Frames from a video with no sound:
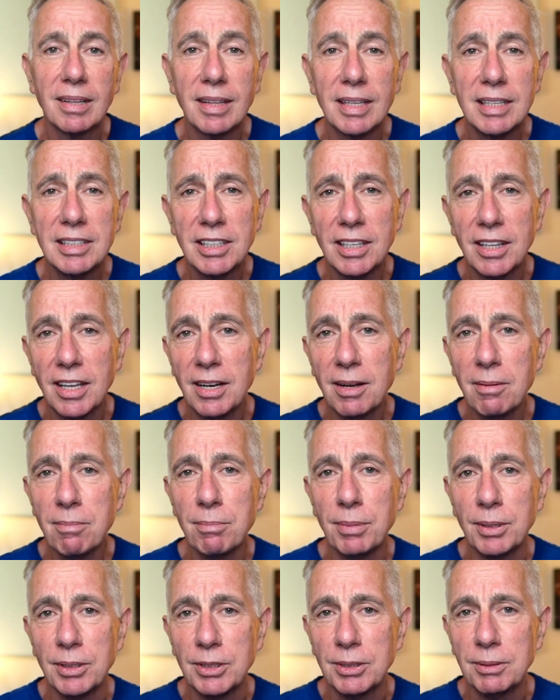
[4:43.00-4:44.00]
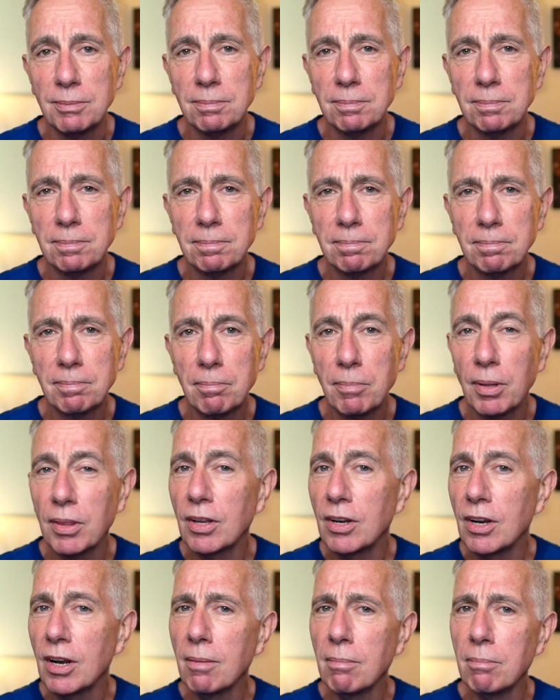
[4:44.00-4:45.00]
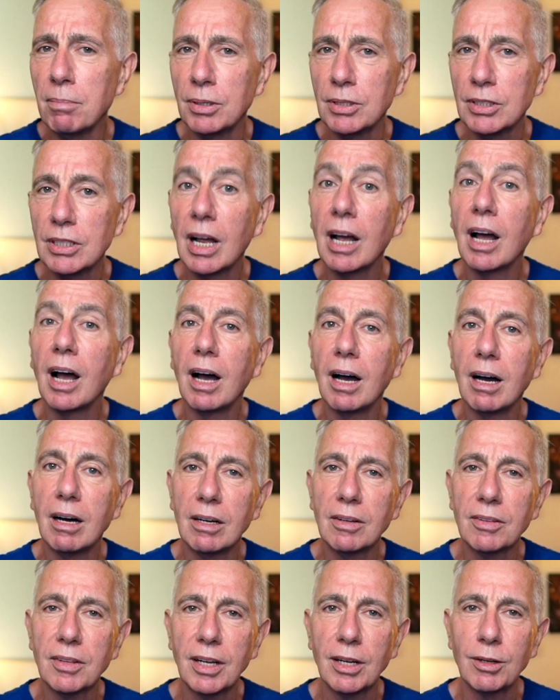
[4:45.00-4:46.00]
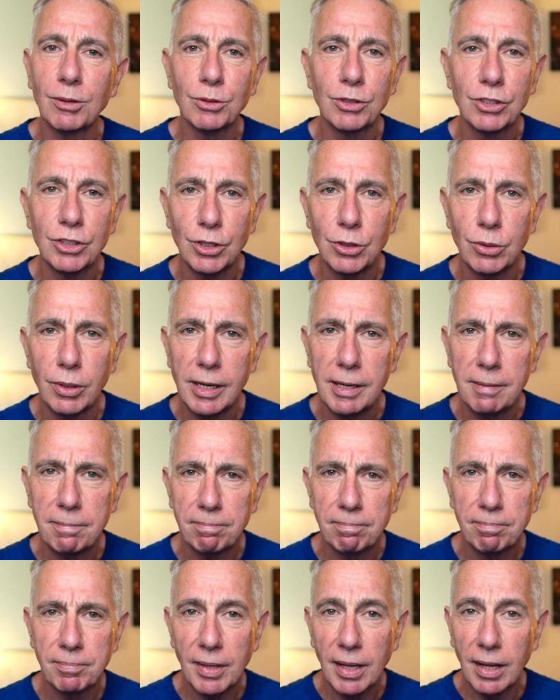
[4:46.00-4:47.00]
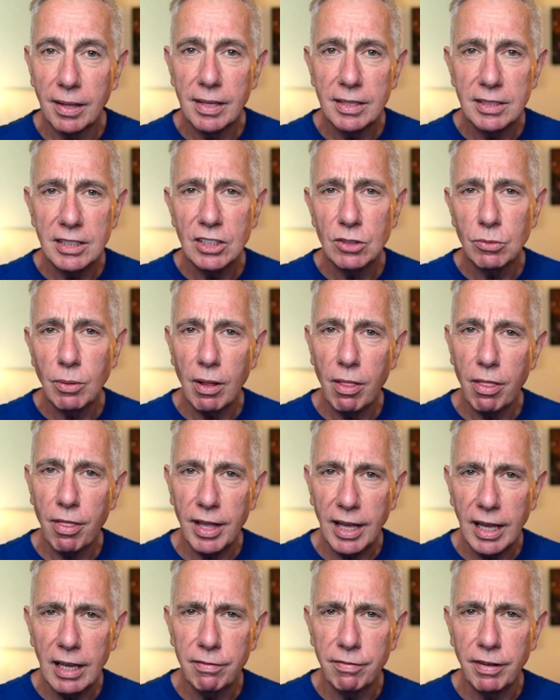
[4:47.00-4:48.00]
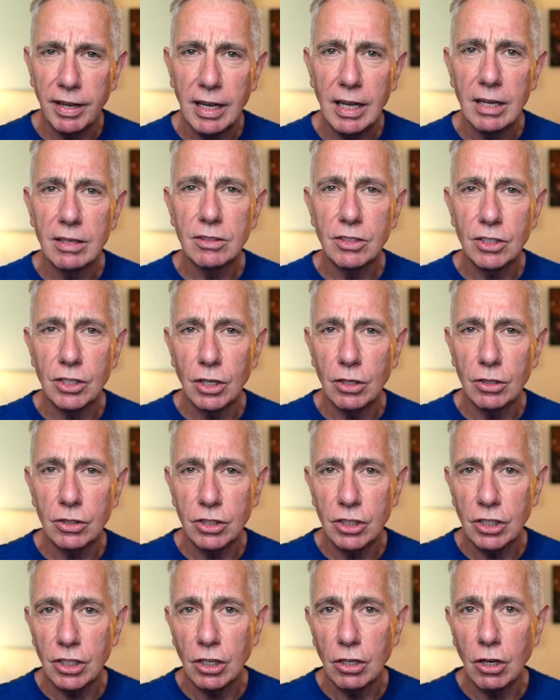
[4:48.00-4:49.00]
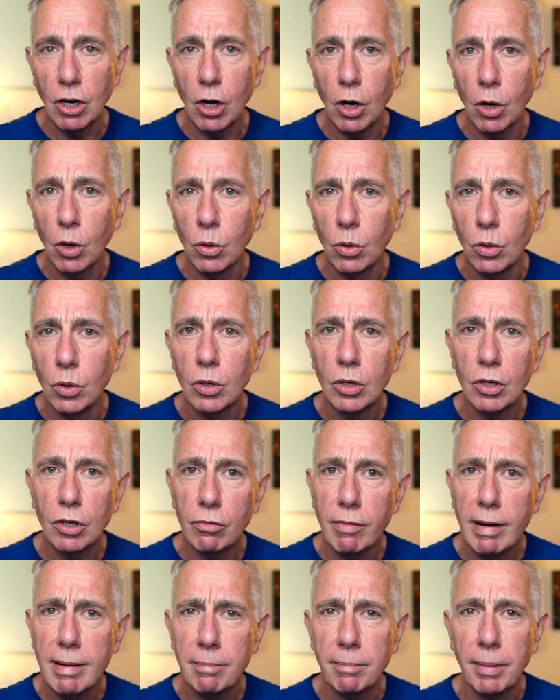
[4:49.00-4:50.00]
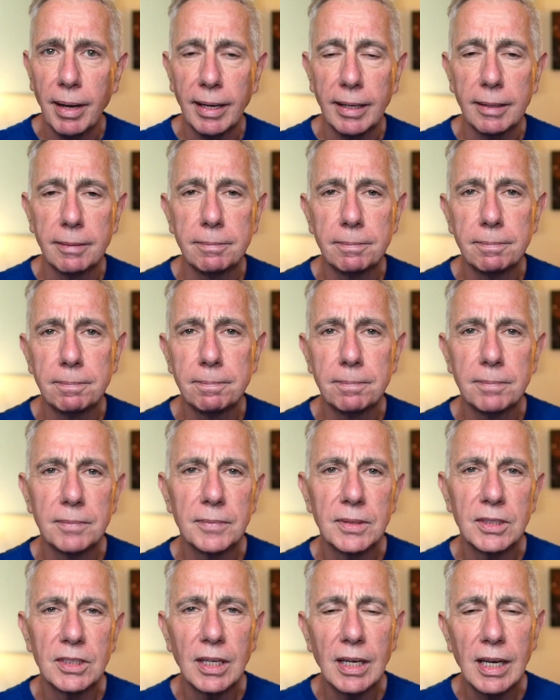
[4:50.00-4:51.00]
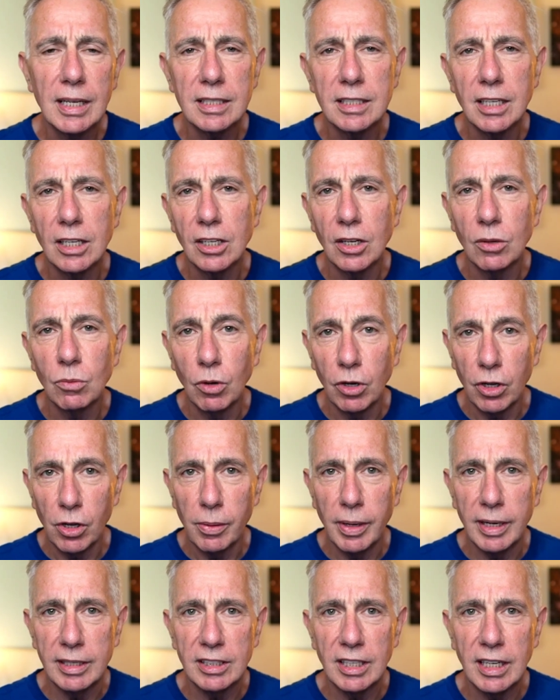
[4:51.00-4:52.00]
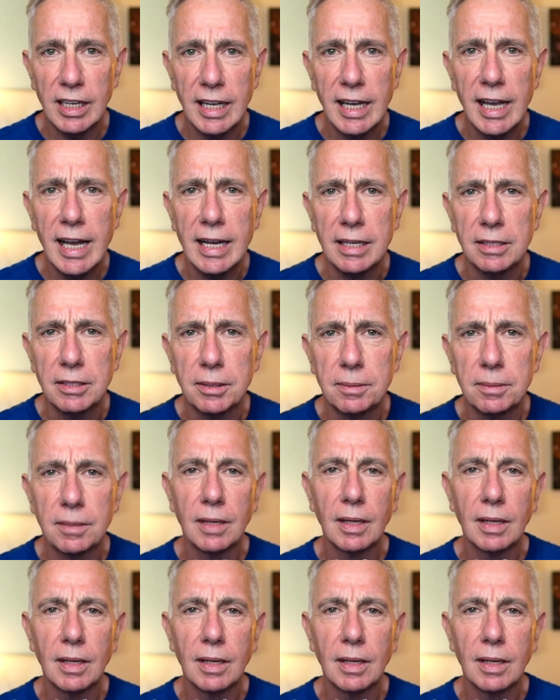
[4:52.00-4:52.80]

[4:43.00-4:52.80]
These are the numbers, but the numbers aren't the whole story. And this is where Thinkific starts to claw ground back. So let's look at what you actually get.